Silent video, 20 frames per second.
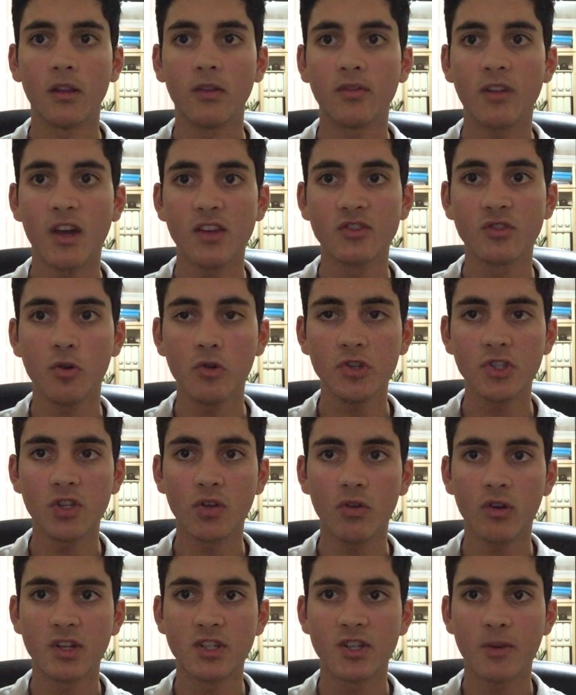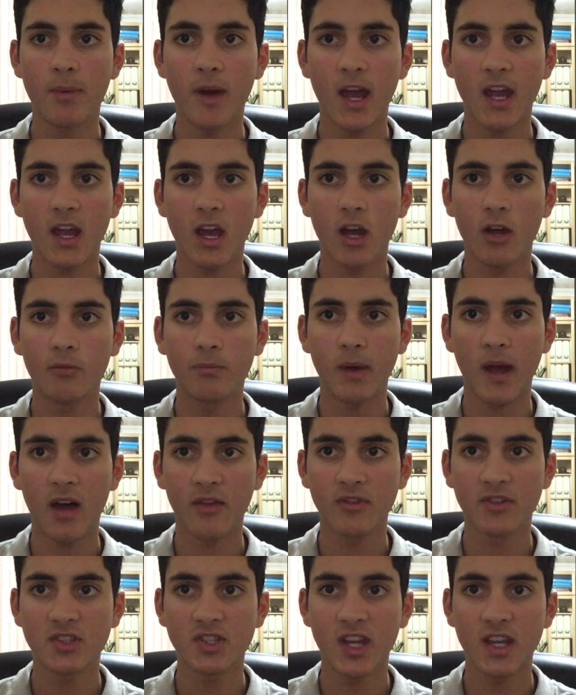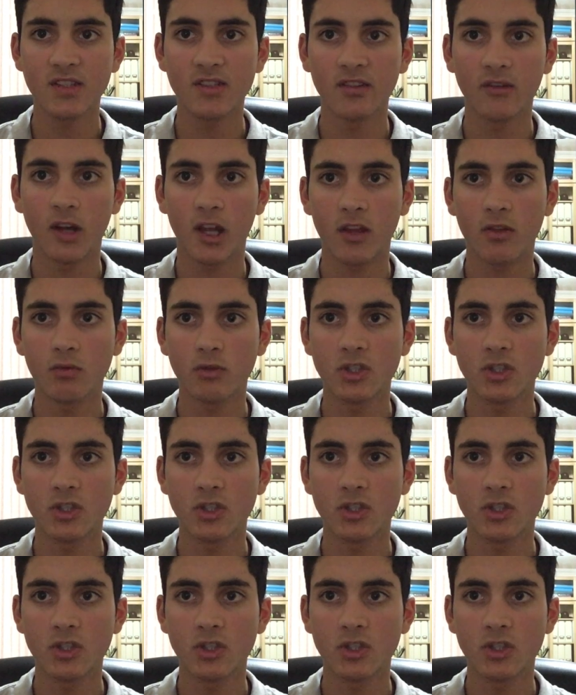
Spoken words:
There's also a debate about the season length.